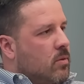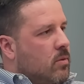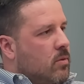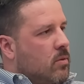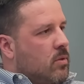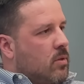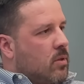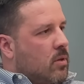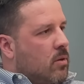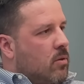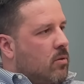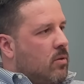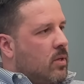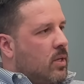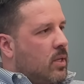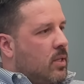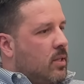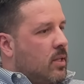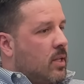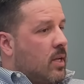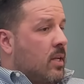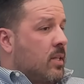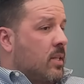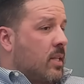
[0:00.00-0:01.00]
So,
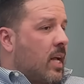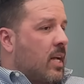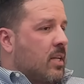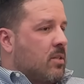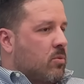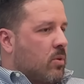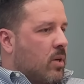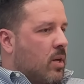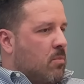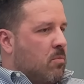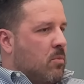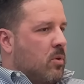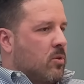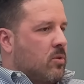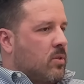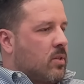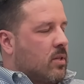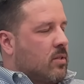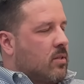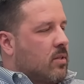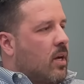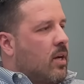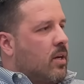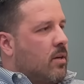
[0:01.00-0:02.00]
and that's what I'm most
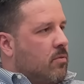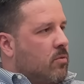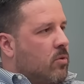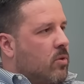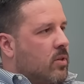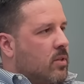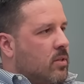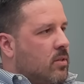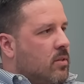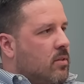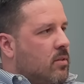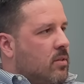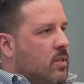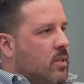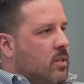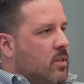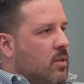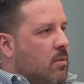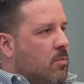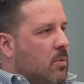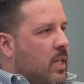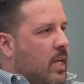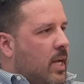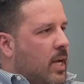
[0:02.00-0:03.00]
excited for, is to see
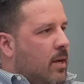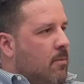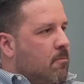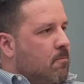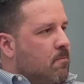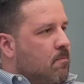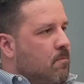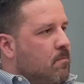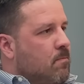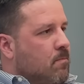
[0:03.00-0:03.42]
some of that.